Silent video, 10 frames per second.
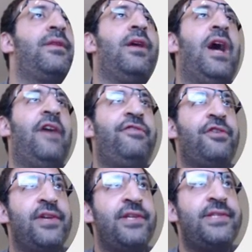After
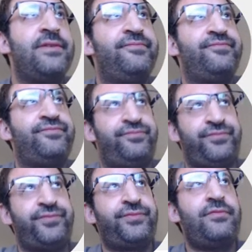this,
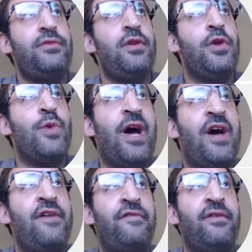you have